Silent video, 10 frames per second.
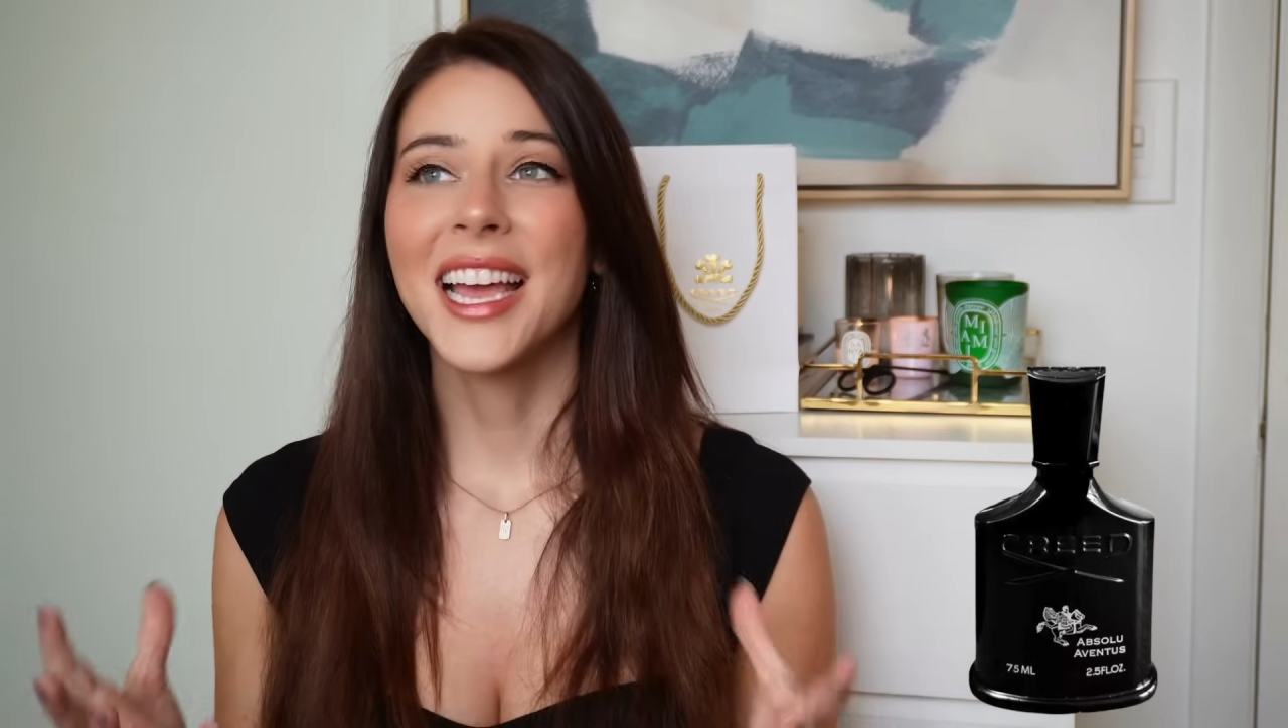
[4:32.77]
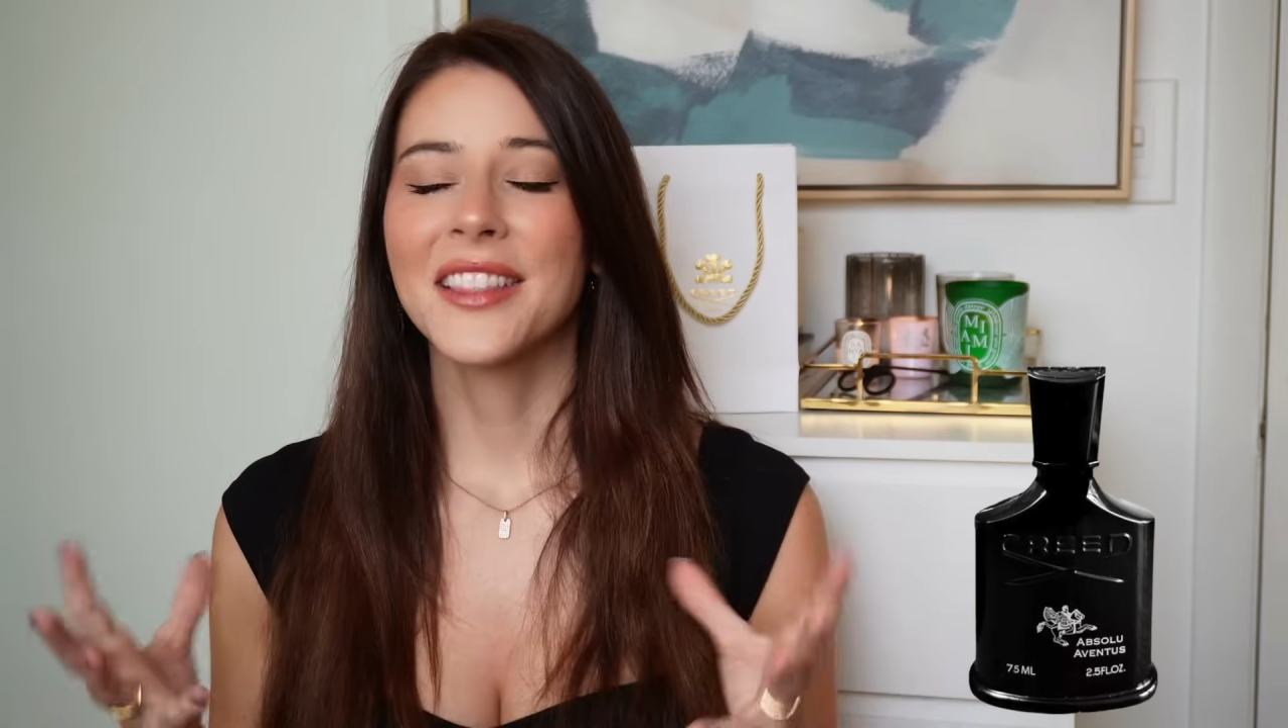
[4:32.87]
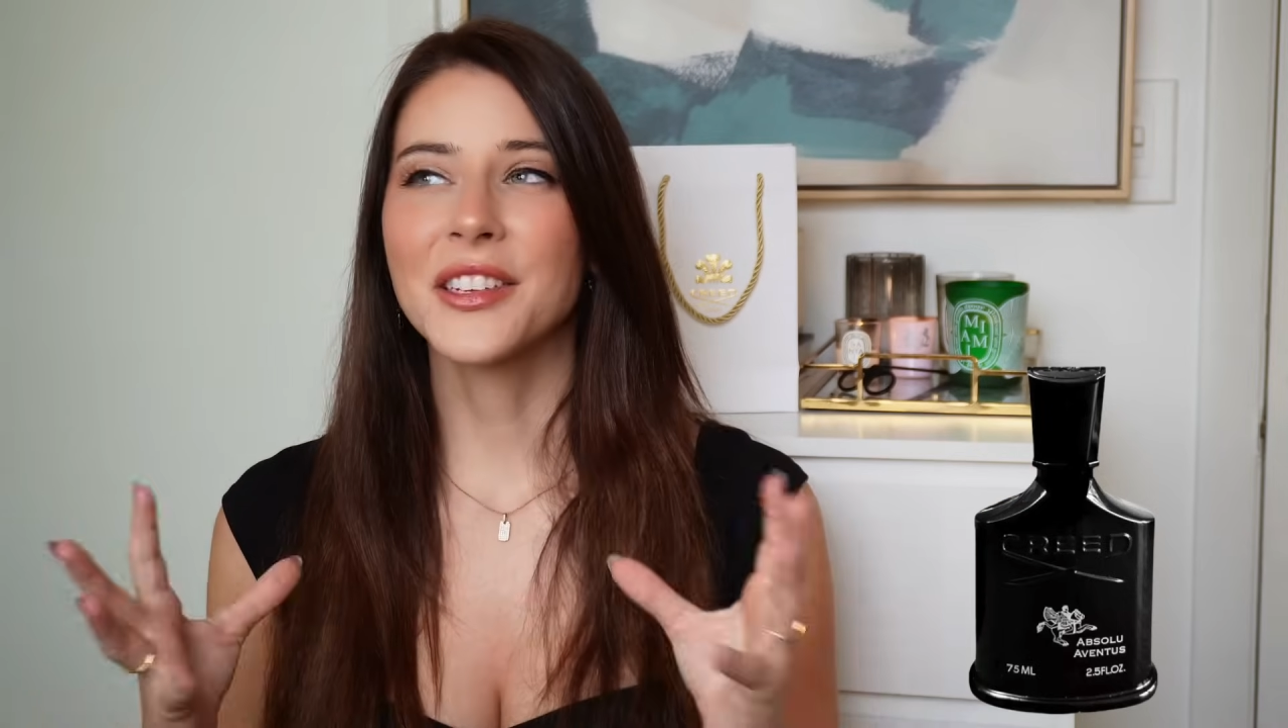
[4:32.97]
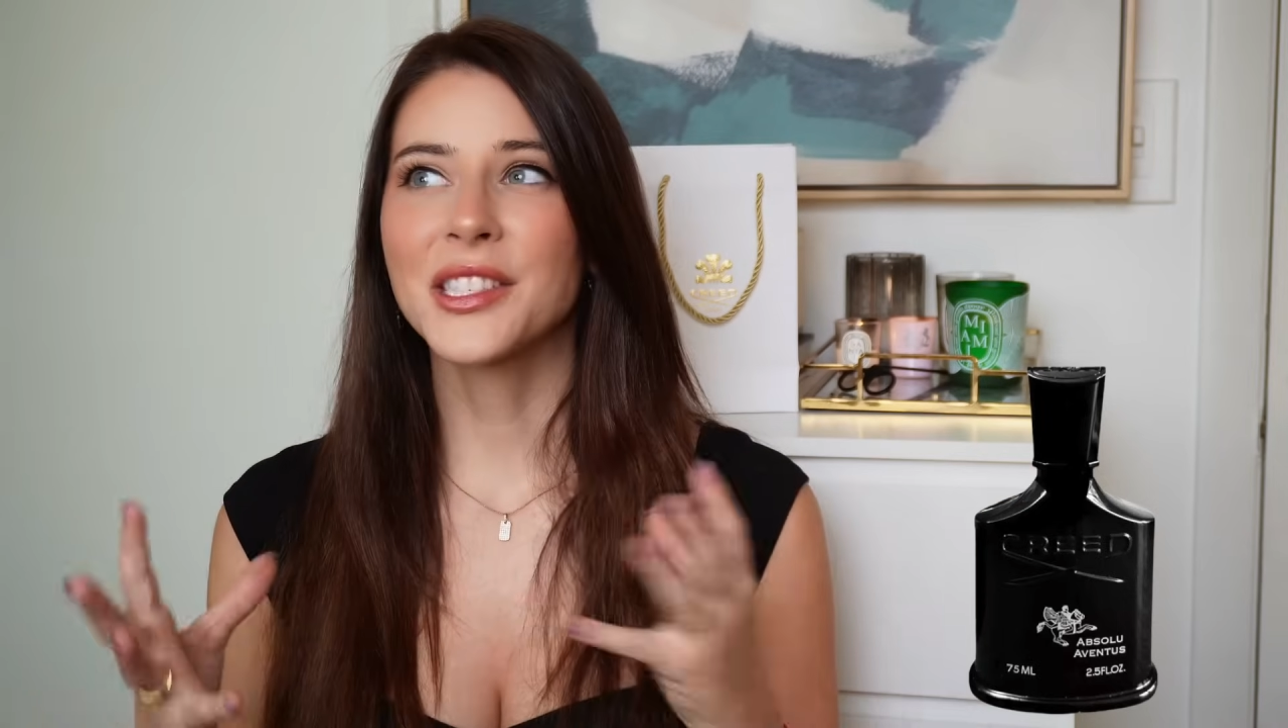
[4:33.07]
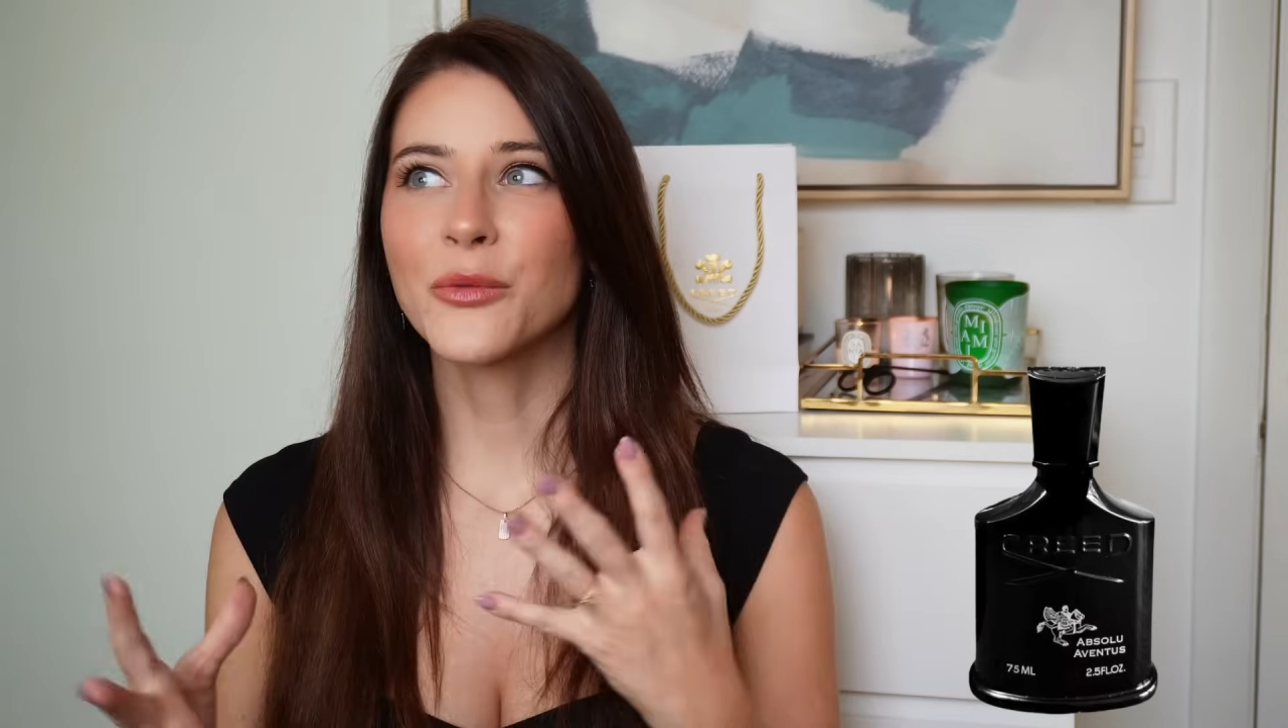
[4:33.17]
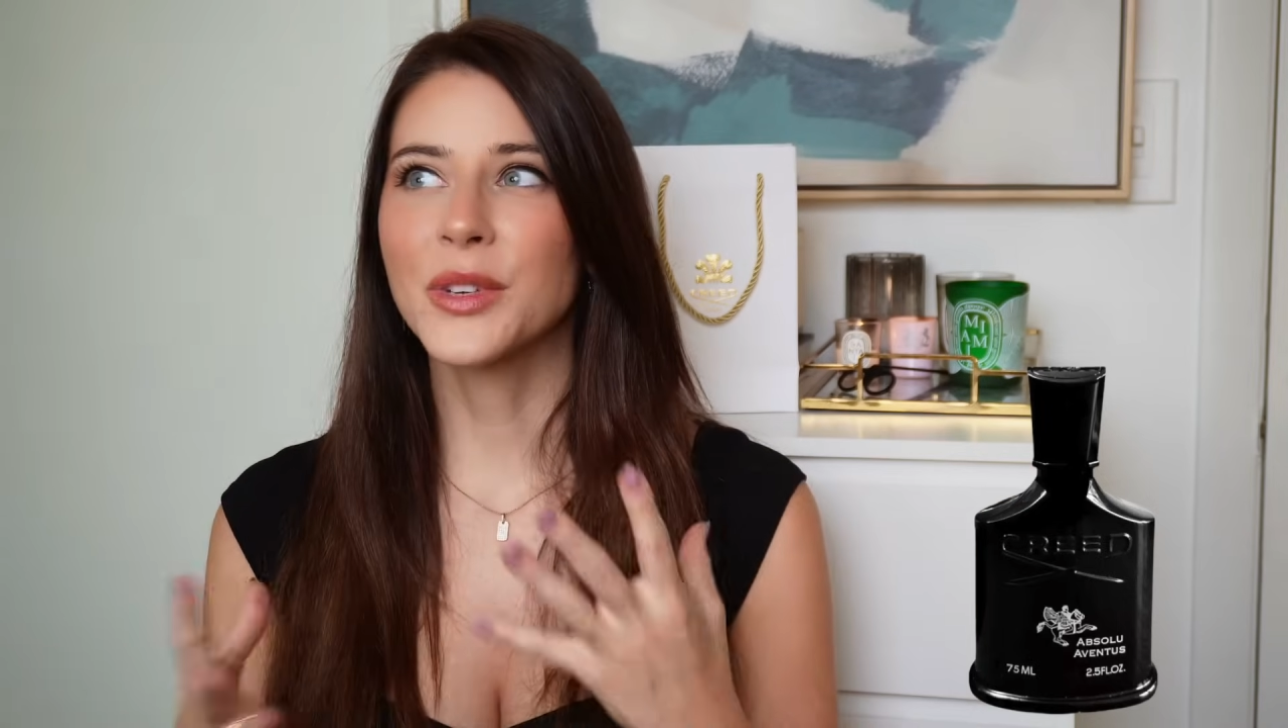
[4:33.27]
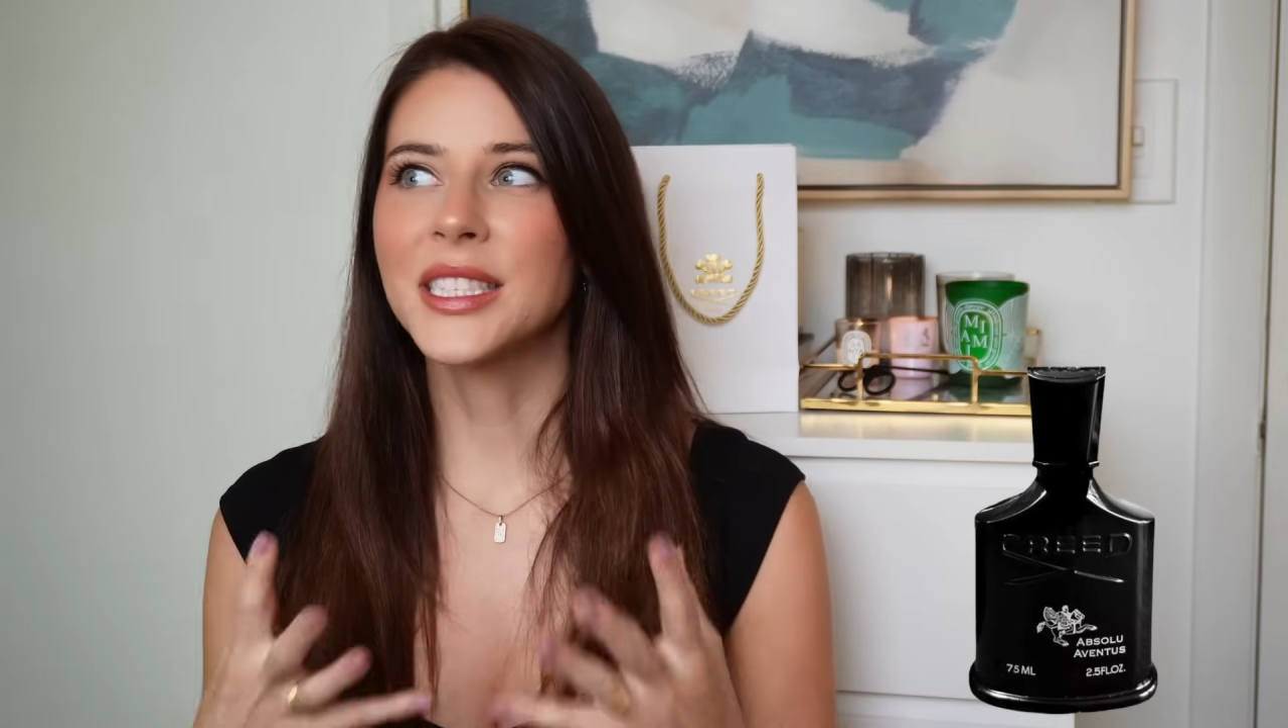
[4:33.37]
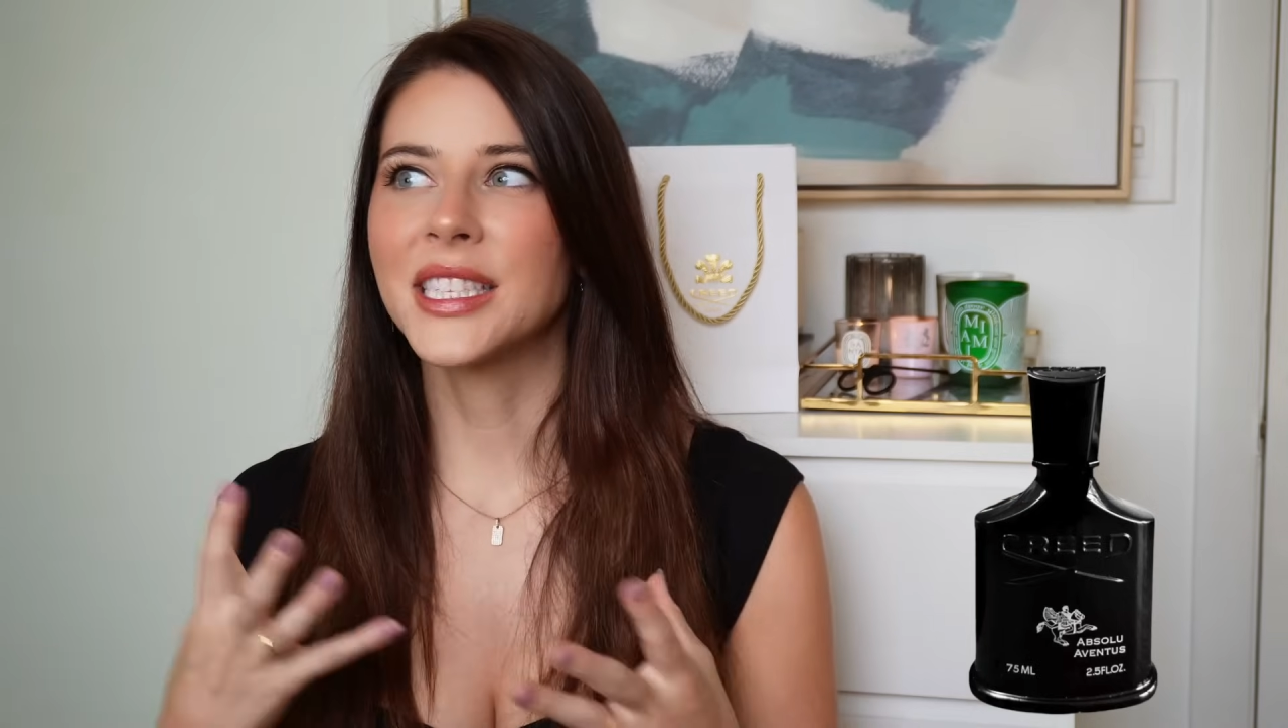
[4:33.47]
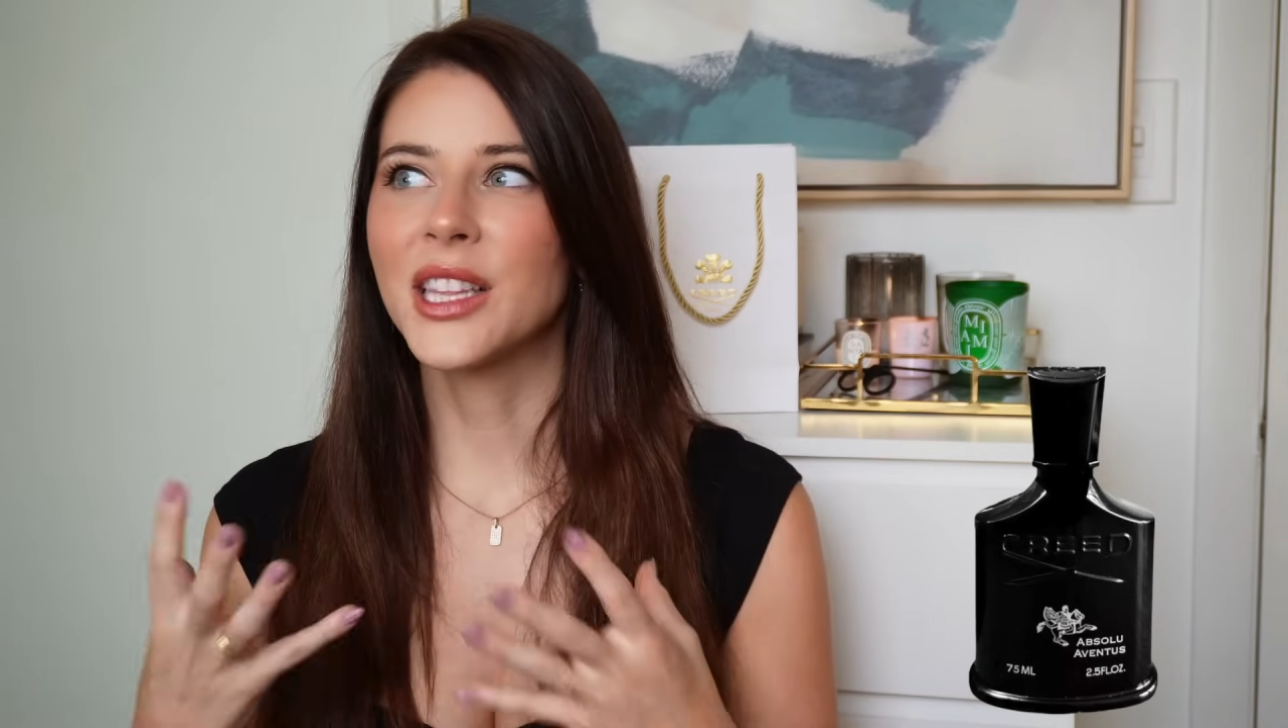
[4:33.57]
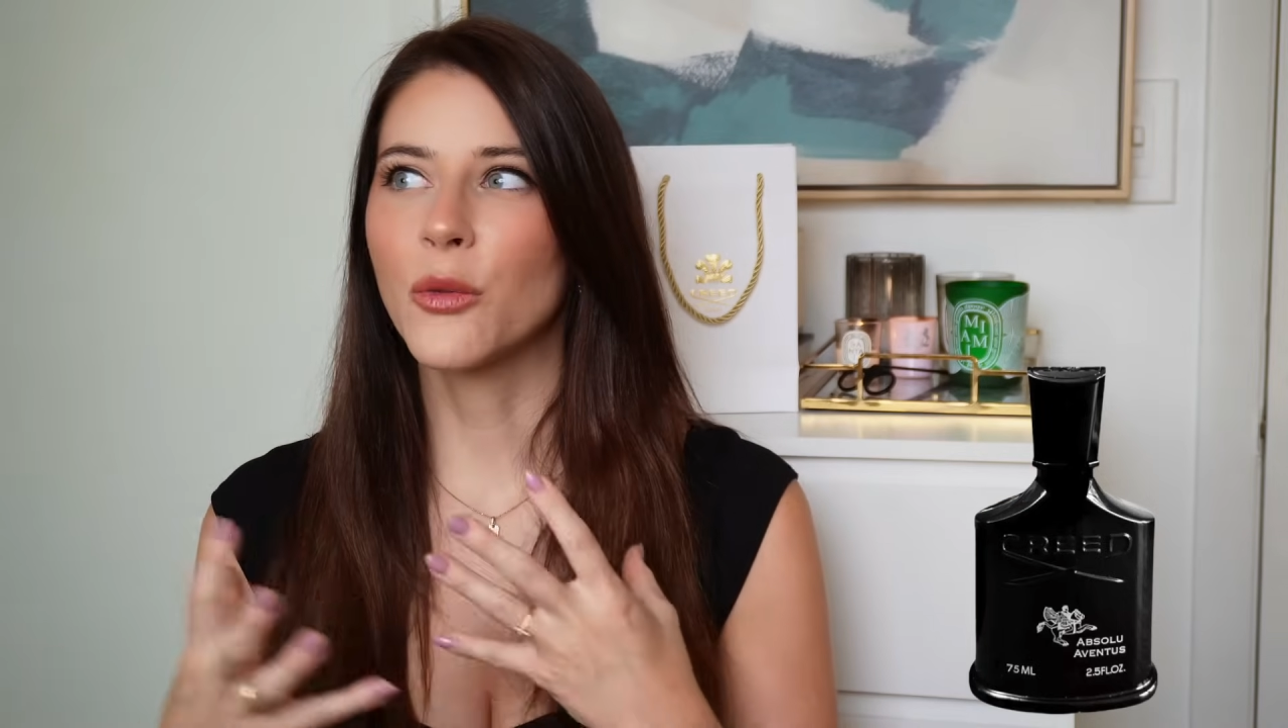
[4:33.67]
There's a
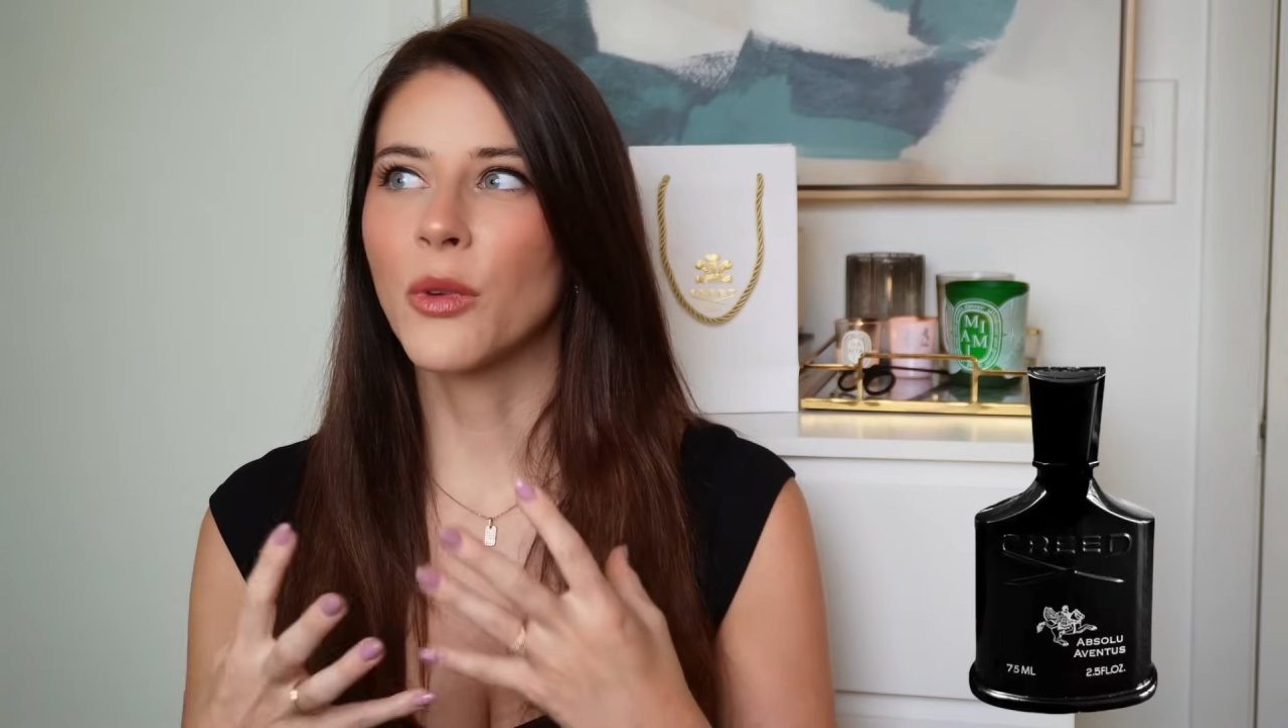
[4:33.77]
reason that